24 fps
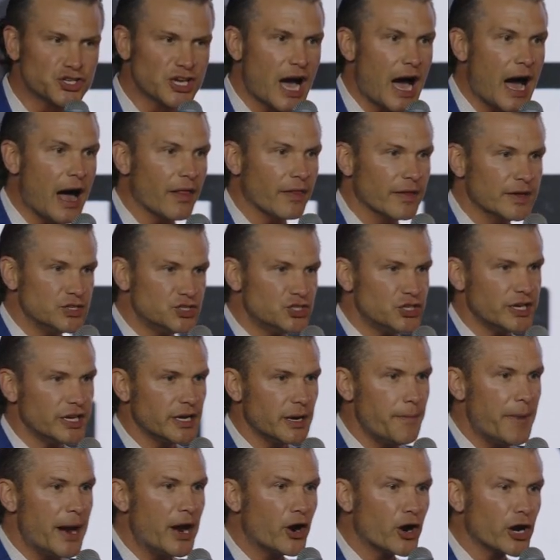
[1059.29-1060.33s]
college in
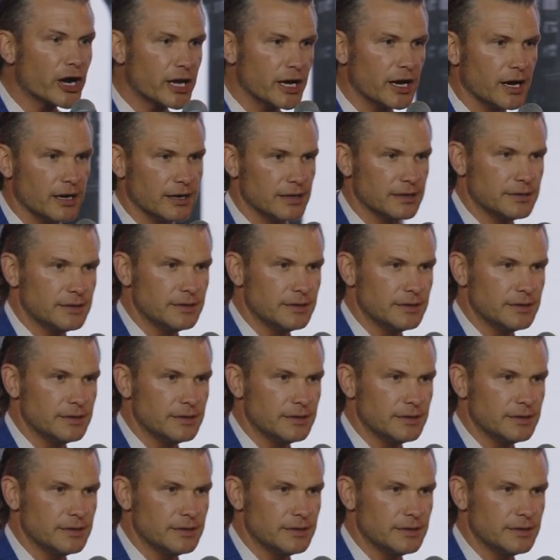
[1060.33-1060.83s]
America.